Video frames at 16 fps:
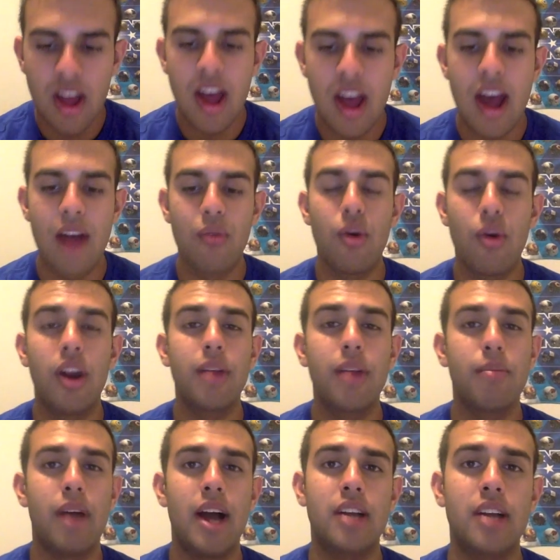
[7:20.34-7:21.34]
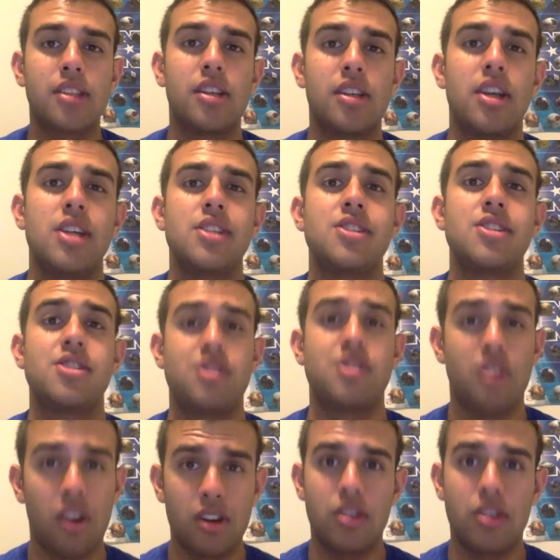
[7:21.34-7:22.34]
At running backs,
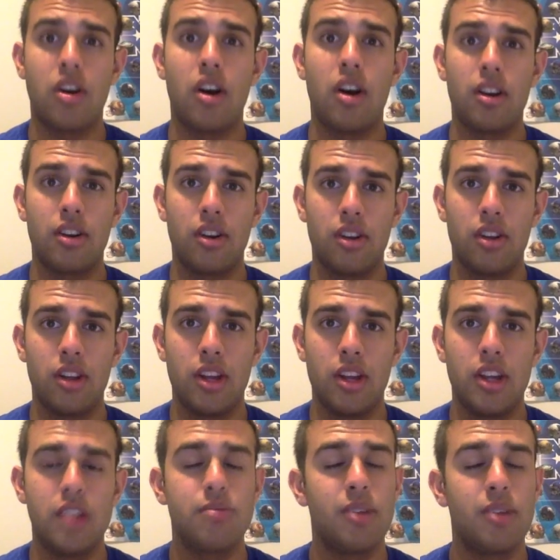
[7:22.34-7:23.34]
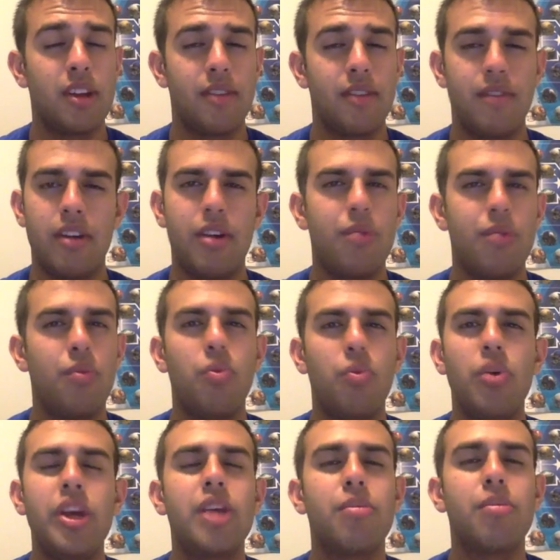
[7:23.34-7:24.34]
start Todd Gurley. He's playing a very
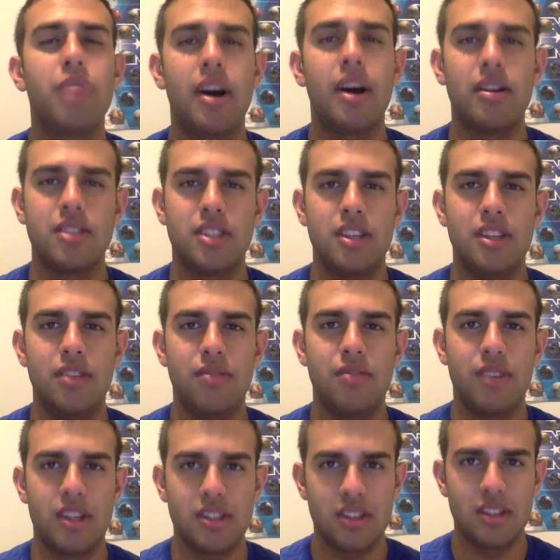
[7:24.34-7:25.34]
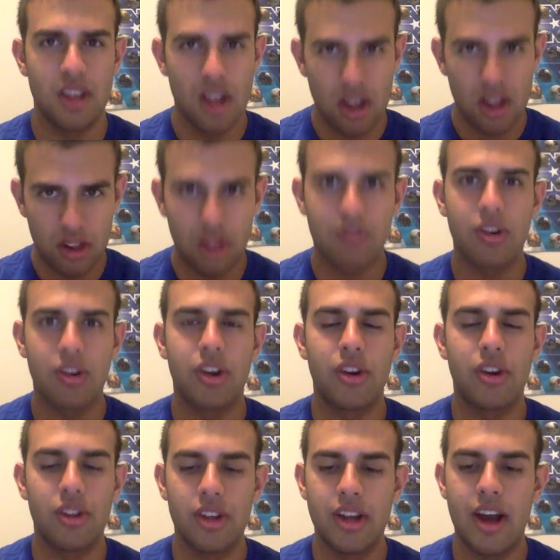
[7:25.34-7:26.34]
weak Browns defense. Look for
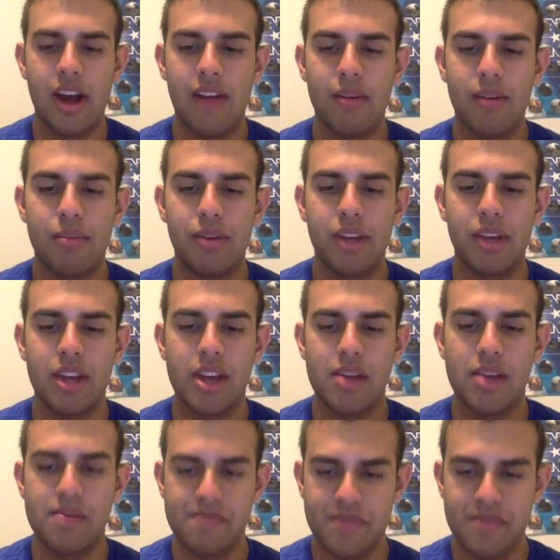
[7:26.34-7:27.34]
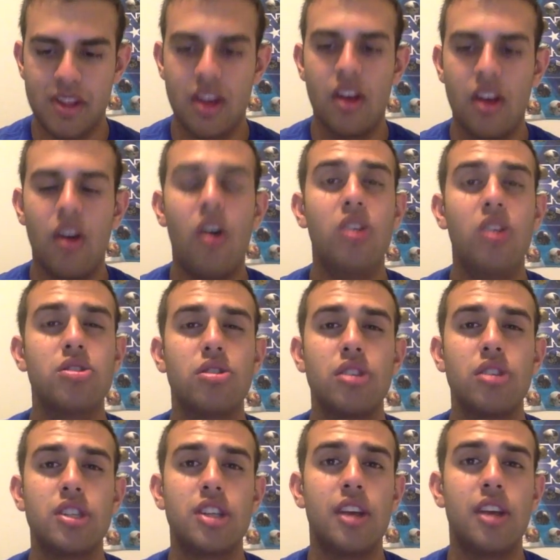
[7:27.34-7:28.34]
Gurley to have a big game. Also,
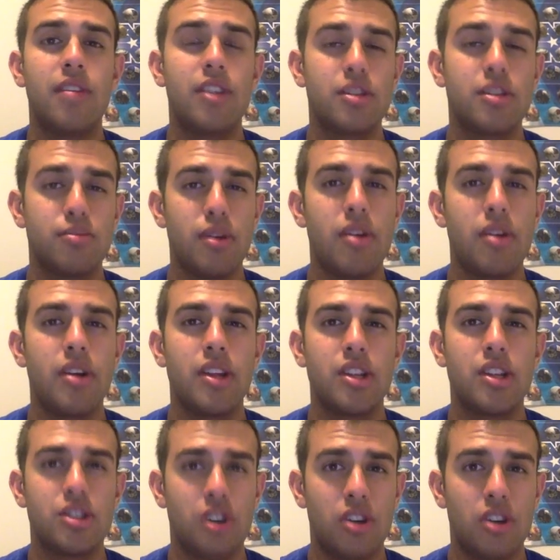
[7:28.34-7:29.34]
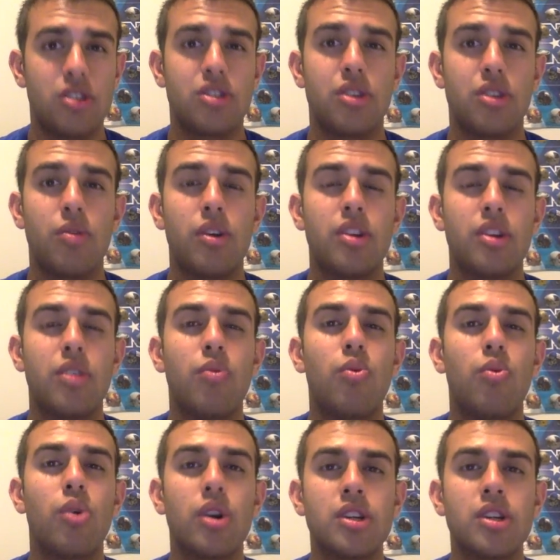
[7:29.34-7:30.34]
Latavius Murray. The Chargers are one of the
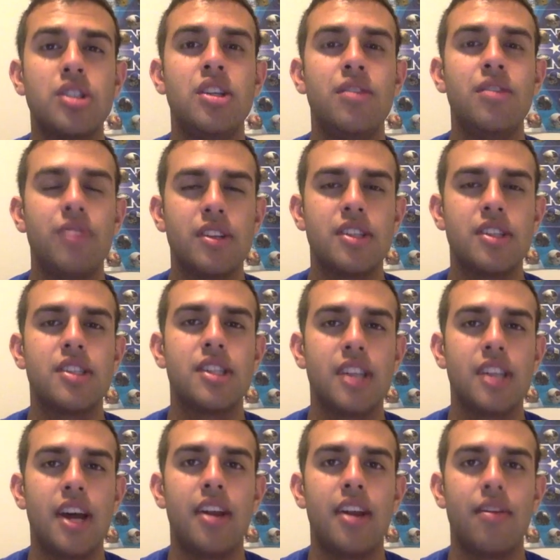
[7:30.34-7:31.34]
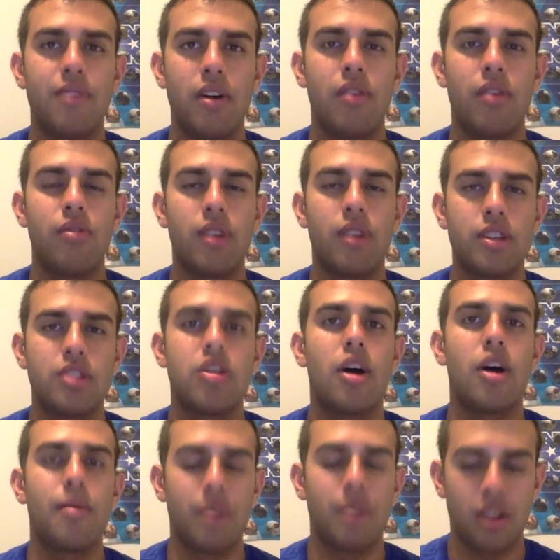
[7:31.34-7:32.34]
worst defenses in the NFL at run
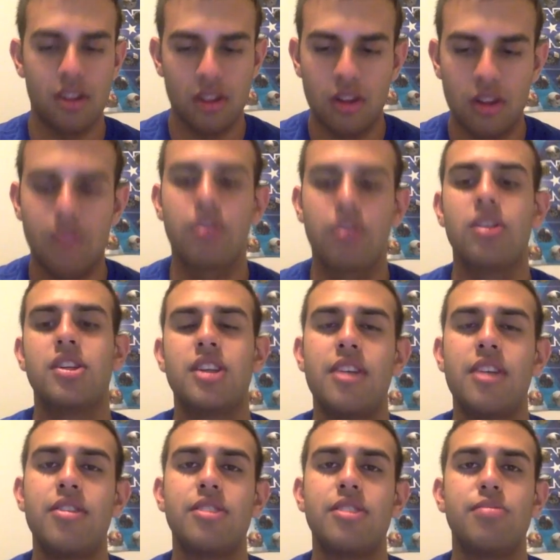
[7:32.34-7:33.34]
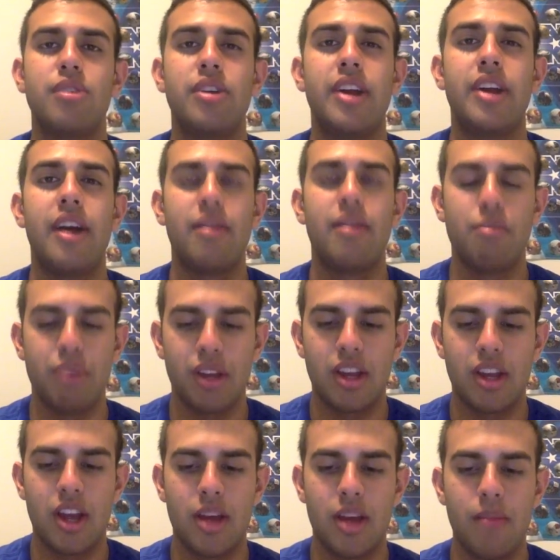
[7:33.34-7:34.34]
stopping. Look for Latavius Murray to have a big
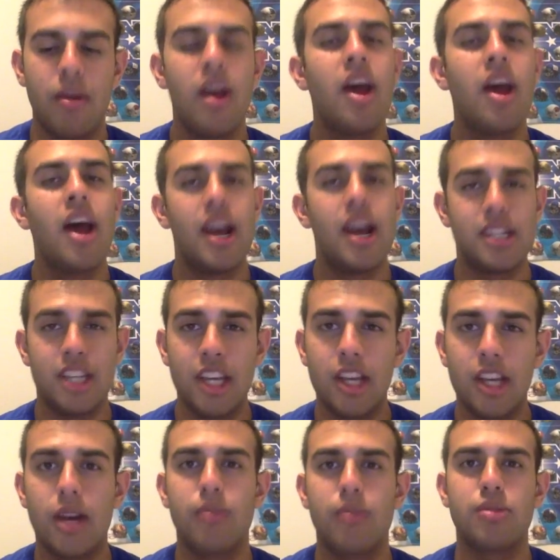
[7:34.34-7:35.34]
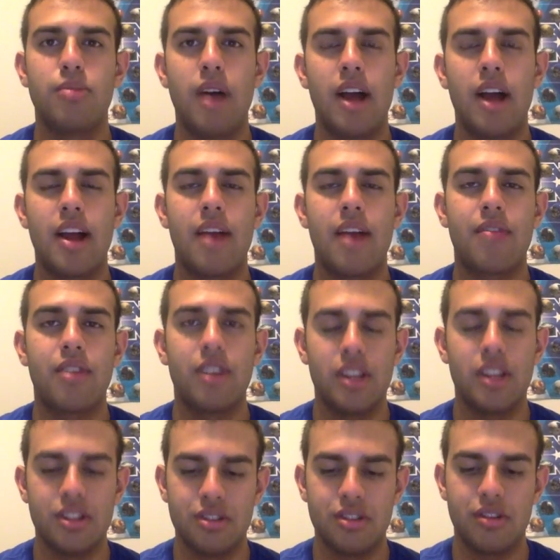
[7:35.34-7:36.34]
game as he comes back after an
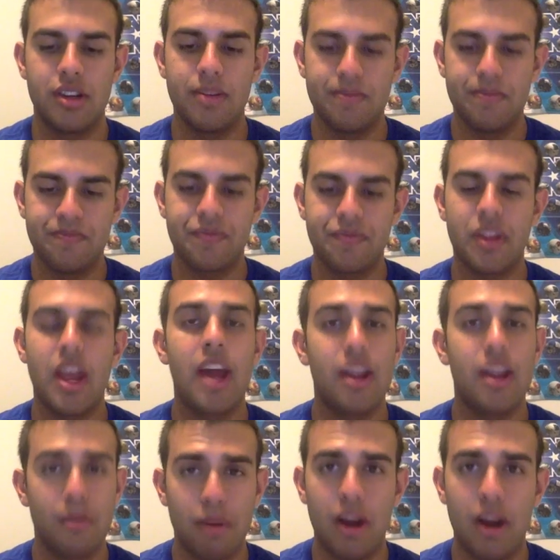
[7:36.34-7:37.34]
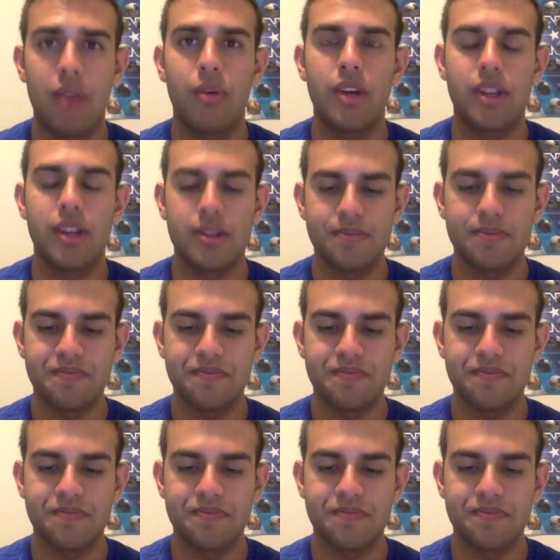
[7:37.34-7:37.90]
injury and a bye week.